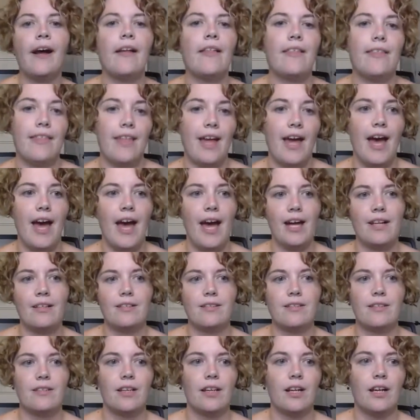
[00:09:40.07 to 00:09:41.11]

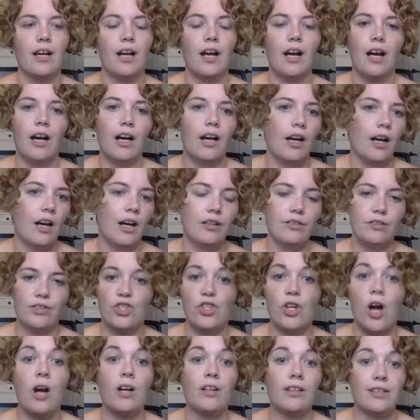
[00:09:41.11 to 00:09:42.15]
that
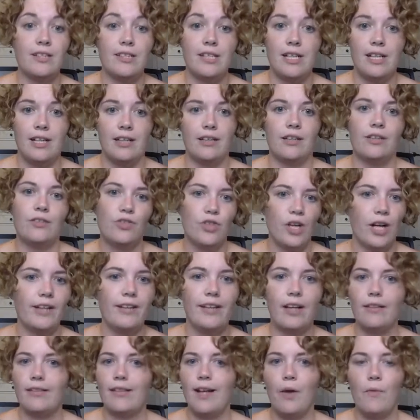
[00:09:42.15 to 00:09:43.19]
Scarletine, checked
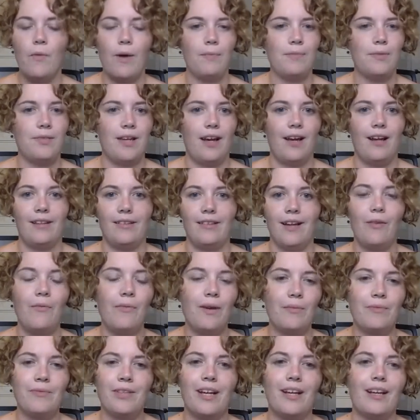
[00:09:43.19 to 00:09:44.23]
out that website. That
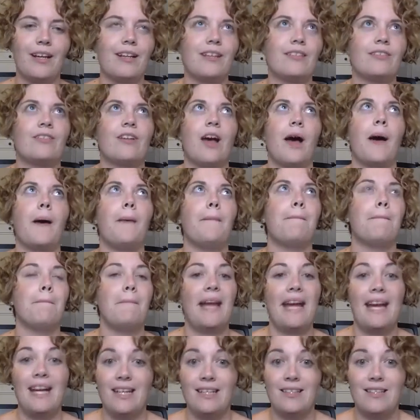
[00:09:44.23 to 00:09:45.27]
website is
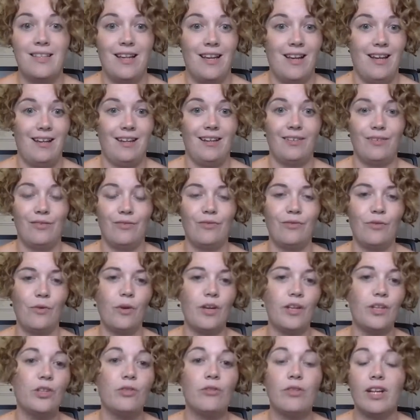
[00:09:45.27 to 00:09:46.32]
amazing.
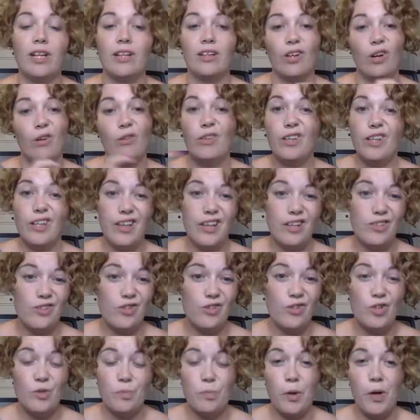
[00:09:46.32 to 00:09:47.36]
You can go into the
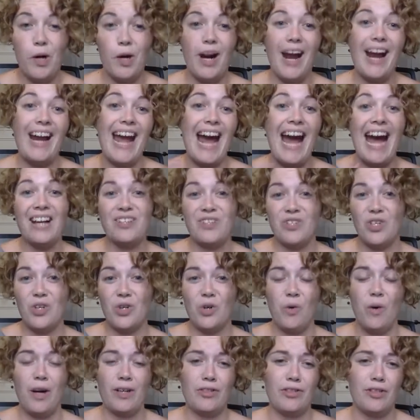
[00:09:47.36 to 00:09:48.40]
search bar and ask your
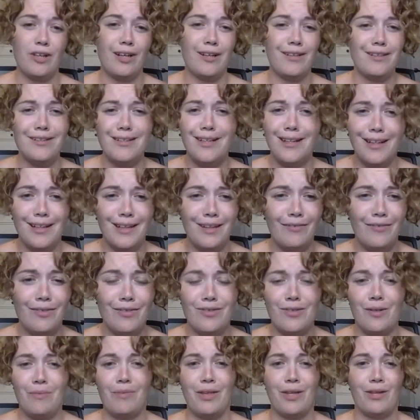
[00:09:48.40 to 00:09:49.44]
question, and it's going to give you
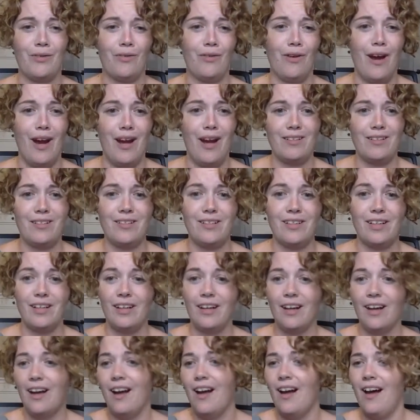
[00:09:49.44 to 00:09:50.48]
something great.
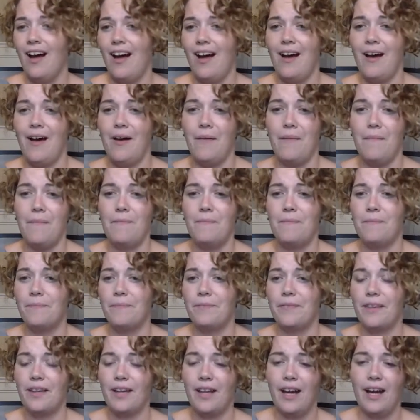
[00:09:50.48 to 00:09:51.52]

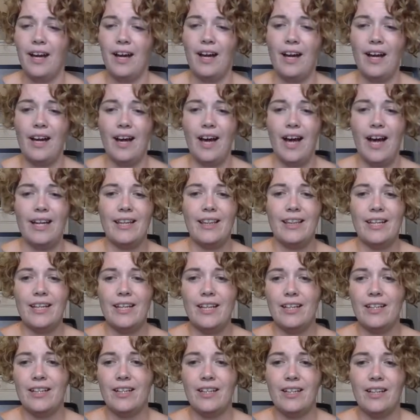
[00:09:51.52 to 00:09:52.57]
I
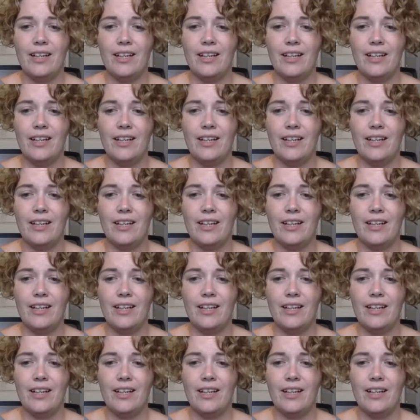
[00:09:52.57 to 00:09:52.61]
think